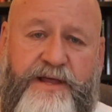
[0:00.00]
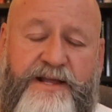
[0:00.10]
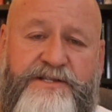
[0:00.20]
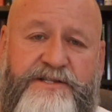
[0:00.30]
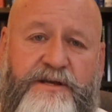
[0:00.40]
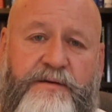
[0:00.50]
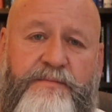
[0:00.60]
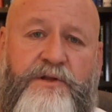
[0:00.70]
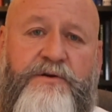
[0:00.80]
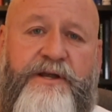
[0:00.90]
That's
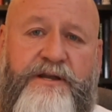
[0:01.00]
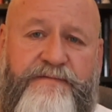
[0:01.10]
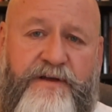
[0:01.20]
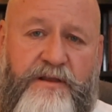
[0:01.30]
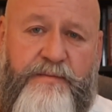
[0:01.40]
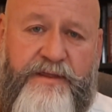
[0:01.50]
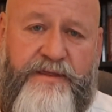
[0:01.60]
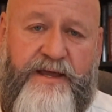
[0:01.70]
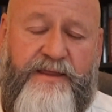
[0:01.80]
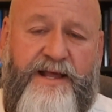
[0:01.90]
some learning and development
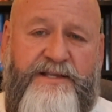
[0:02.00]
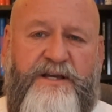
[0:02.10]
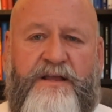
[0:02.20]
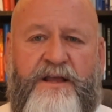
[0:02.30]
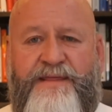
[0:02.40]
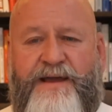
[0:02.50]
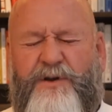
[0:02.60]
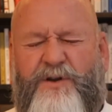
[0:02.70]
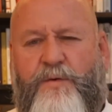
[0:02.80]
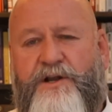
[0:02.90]
thing. That
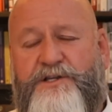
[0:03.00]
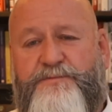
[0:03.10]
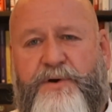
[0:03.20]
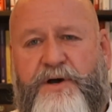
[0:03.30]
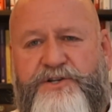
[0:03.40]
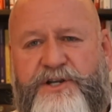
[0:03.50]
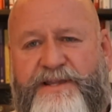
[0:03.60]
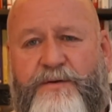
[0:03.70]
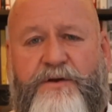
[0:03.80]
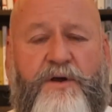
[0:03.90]
requires budget.
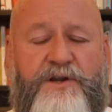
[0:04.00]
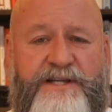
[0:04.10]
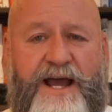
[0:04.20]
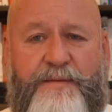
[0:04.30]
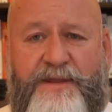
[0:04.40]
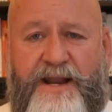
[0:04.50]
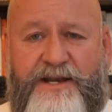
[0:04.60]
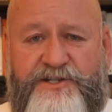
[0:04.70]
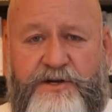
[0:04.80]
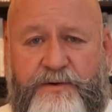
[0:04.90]
That requires time that I
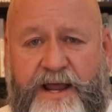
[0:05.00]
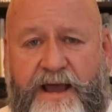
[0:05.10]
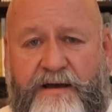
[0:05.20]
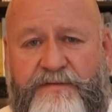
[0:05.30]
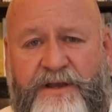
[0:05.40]
just don't have.